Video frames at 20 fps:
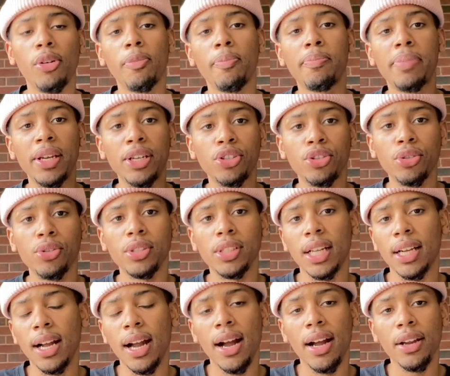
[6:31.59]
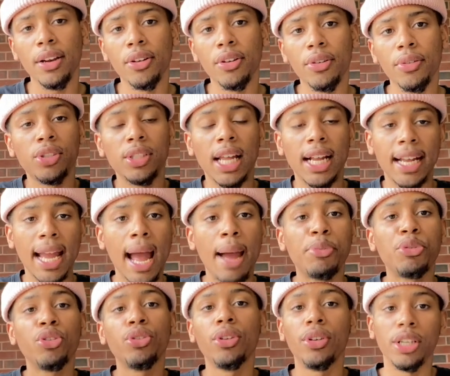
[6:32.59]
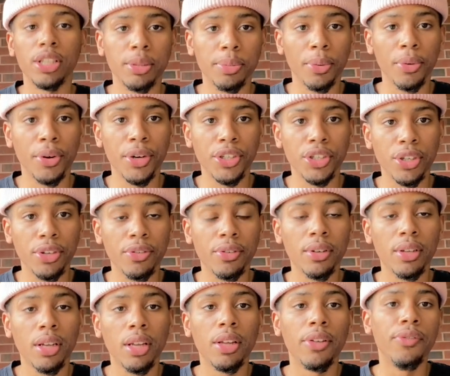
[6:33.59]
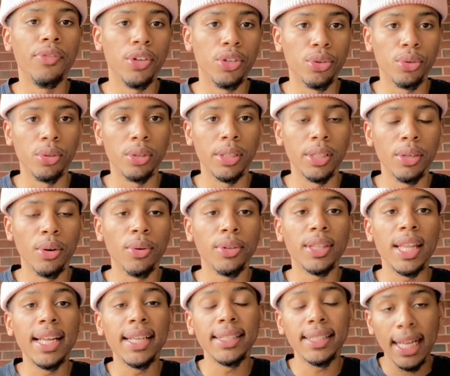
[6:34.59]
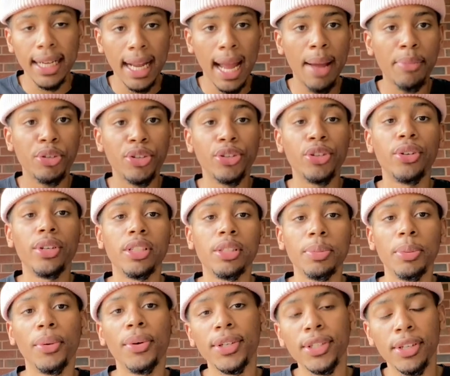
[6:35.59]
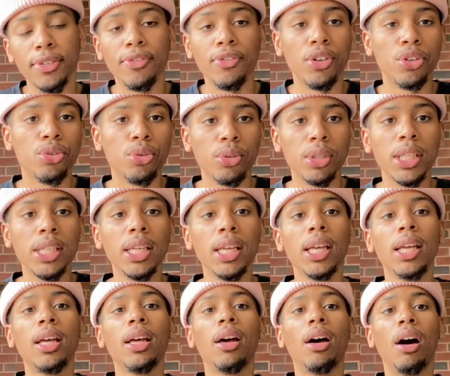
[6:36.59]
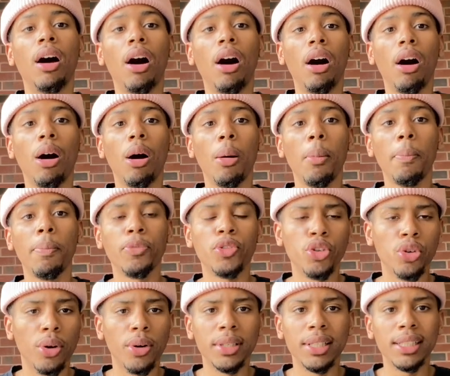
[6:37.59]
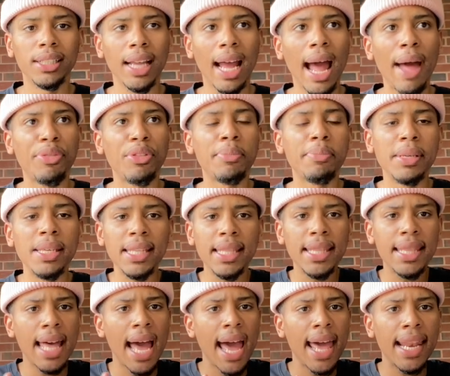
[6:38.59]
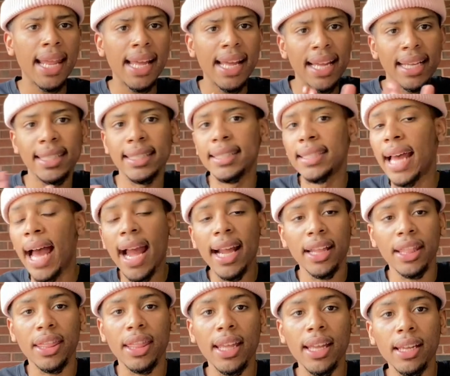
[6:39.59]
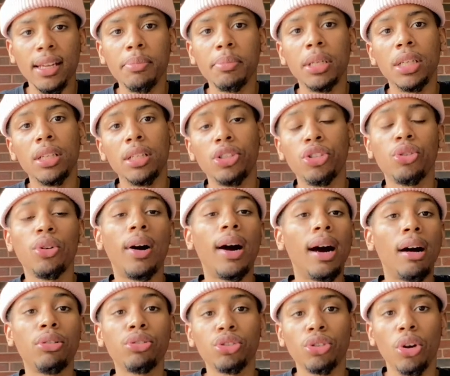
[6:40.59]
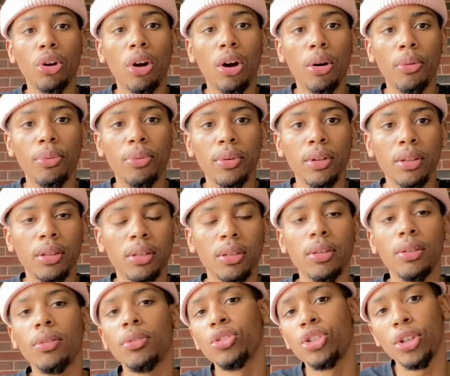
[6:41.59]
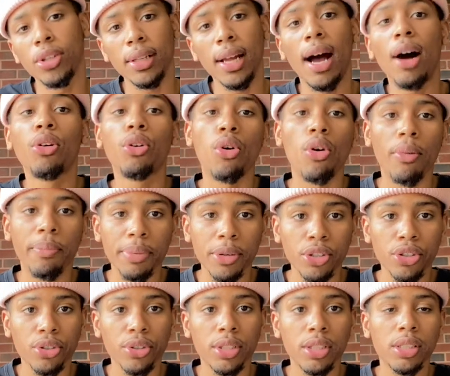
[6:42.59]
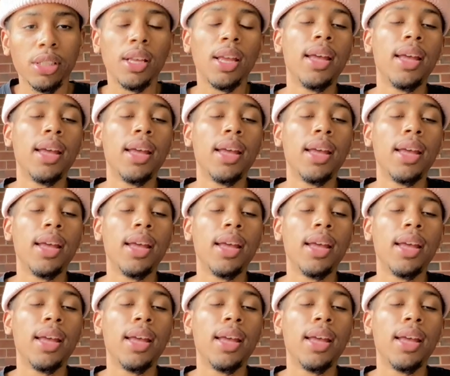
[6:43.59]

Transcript: pictures that capture your inspiration visually, or things that capture your inspiration visually. It doesn't have to be that exact thing, because I'll start off with, generally I'll go on Pinterest,